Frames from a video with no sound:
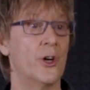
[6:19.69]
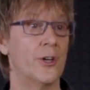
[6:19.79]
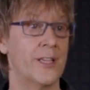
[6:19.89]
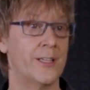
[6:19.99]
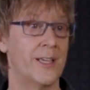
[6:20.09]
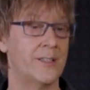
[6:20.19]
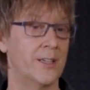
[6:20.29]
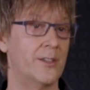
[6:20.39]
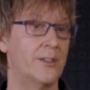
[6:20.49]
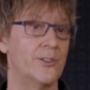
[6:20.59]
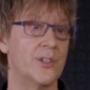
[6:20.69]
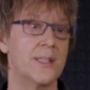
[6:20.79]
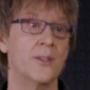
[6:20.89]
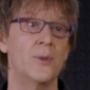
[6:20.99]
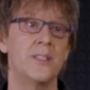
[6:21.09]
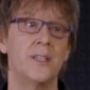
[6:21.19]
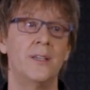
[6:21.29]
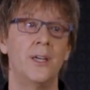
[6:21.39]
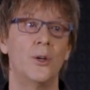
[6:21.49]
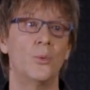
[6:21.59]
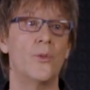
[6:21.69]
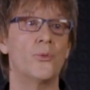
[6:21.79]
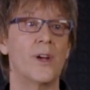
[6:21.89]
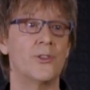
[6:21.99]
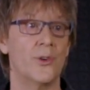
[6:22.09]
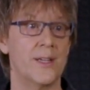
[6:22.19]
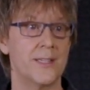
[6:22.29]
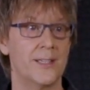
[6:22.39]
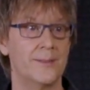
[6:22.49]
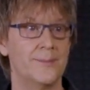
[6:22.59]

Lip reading: RDNA technologies like we did with ray tracing.